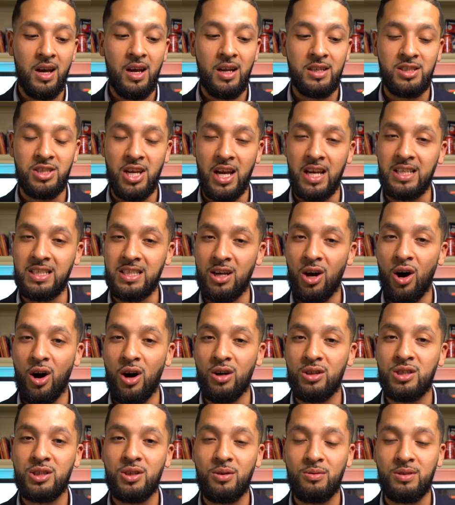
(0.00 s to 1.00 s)
Chase
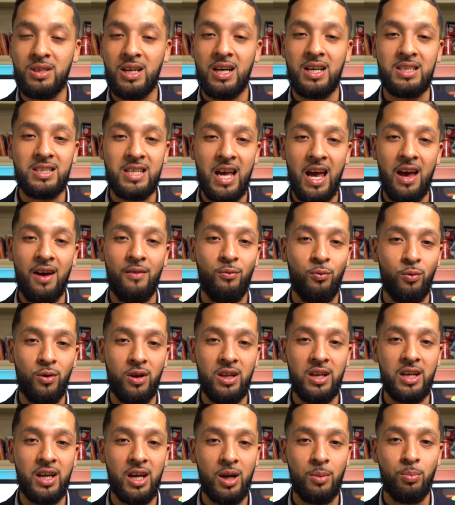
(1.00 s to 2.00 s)
also does have
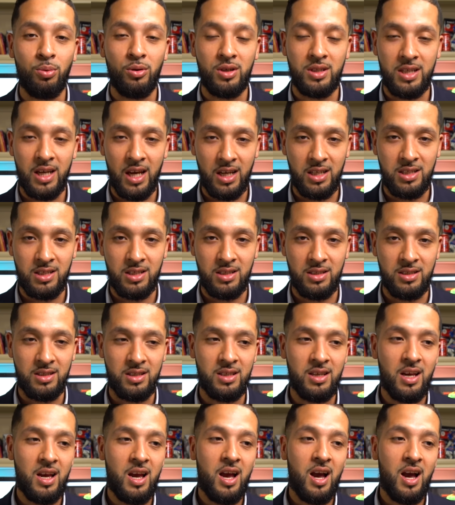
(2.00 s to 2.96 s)
really good protections.